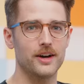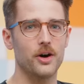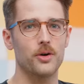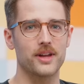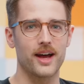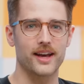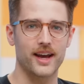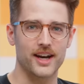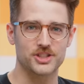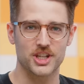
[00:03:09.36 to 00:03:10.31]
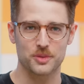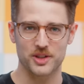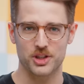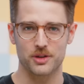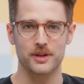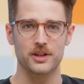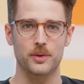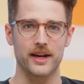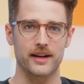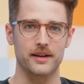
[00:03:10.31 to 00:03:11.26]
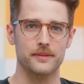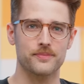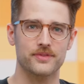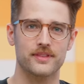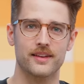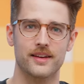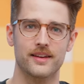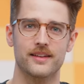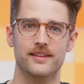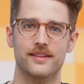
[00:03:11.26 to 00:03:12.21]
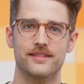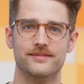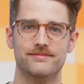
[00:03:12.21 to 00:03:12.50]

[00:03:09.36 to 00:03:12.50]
Hold on, I gotta change my shirt real quick. Bitcoin one million.